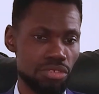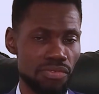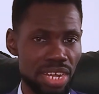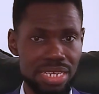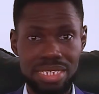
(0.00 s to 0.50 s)
to
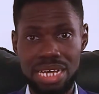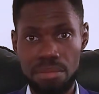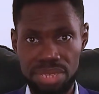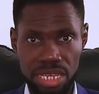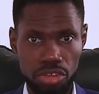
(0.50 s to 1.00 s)
find out how
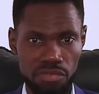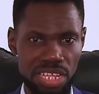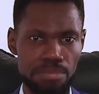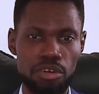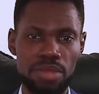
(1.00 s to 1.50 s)
big enough
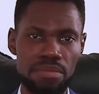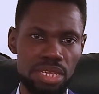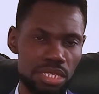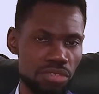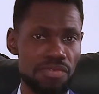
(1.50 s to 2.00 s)
that problem
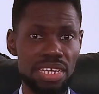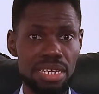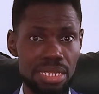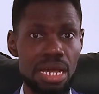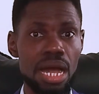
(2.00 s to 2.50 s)
is, to find
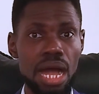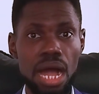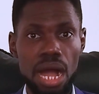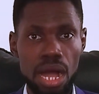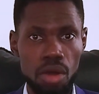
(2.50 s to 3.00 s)
out
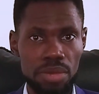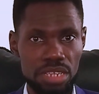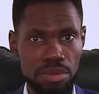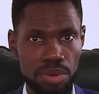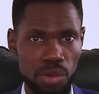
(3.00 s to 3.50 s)
how many
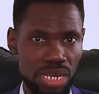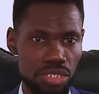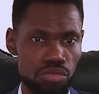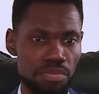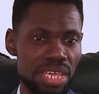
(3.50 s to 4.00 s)
people are willing
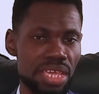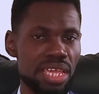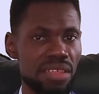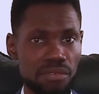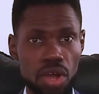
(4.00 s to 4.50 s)
to
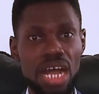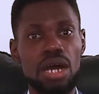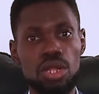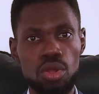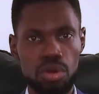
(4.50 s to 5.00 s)
pay and for how
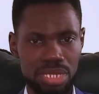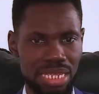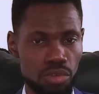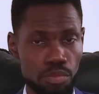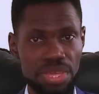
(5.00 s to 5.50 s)
long that
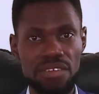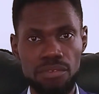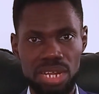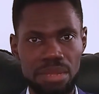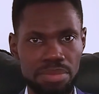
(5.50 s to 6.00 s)
they will pay
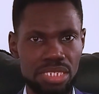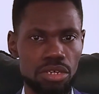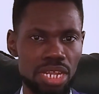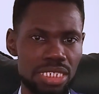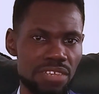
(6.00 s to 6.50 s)
for that
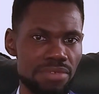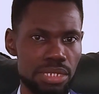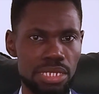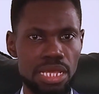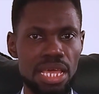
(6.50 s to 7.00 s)
particular
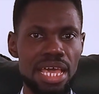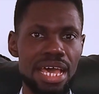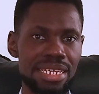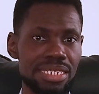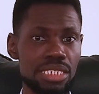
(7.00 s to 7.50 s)
service.
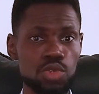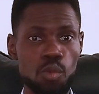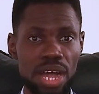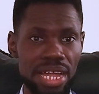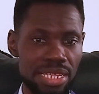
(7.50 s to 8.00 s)
And this is
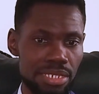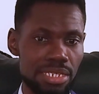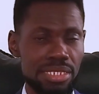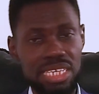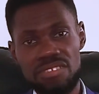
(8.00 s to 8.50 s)
why the
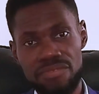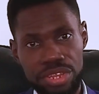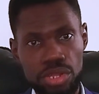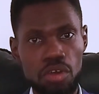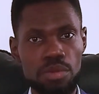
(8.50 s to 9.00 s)
third
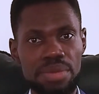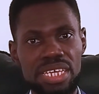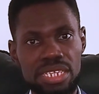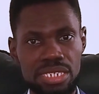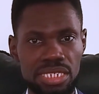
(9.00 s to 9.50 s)
video that we're
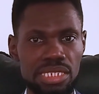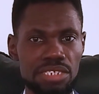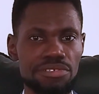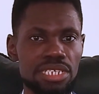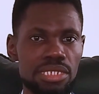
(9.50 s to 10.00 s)
making in this
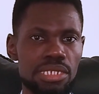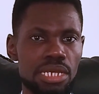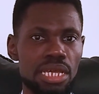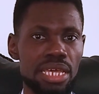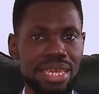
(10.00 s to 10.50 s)

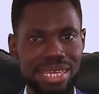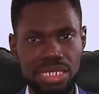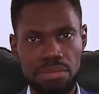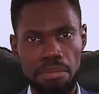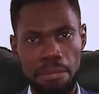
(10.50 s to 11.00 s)
series
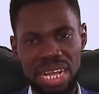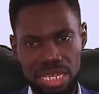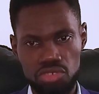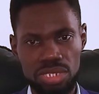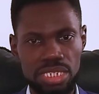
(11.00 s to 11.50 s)
is
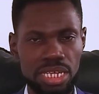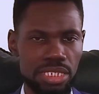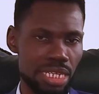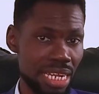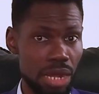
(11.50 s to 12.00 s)
market
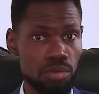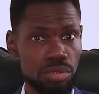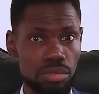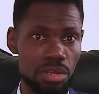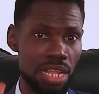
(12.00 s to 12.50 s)
research, and I
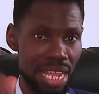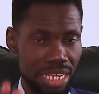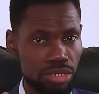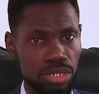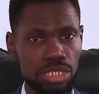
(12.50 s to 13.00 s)
would like
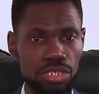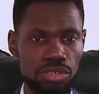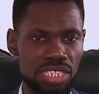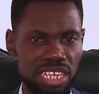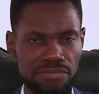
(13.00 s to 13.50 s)
to see you
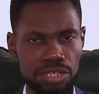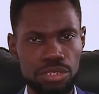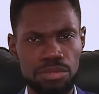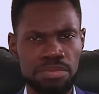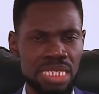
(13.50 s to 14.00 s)
in that video.